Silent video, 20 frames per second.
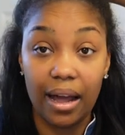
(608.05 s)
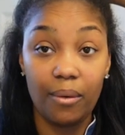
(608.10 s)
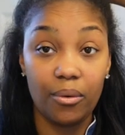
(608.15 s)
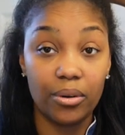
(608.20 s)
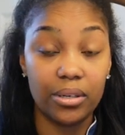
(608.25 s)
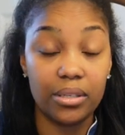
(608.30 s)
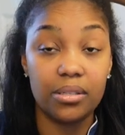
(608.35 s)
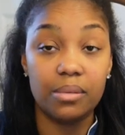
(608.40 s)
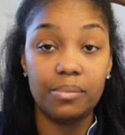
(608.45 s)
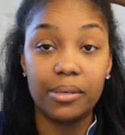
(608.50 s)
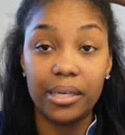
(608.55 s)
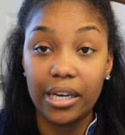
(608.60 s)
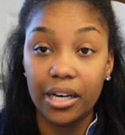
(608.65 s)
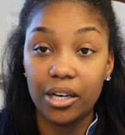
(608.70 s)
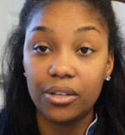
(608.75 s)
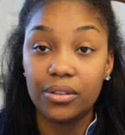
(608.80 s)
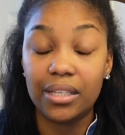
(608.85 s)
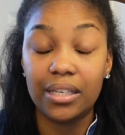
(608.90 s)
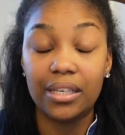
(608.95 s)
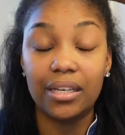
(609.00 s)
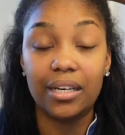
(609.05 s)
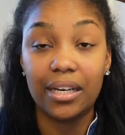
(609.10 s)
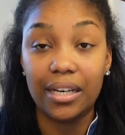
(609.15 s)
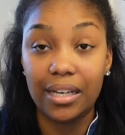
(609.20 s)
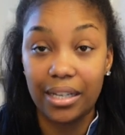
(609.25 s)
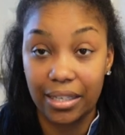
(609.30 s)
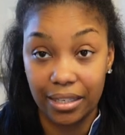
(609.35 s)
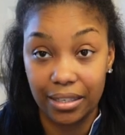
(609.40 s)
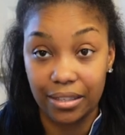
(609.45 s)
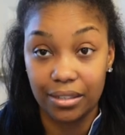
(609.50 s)
I want it to be healthy.
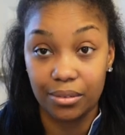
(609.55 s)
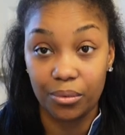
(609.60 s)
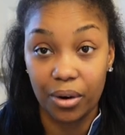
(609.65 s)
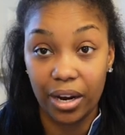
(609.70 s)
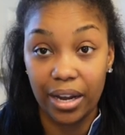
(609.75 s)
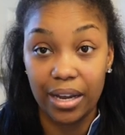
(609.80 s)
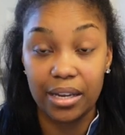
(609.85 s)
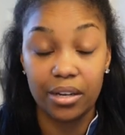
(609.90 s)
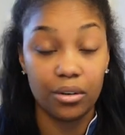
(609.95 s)
Cut it, right?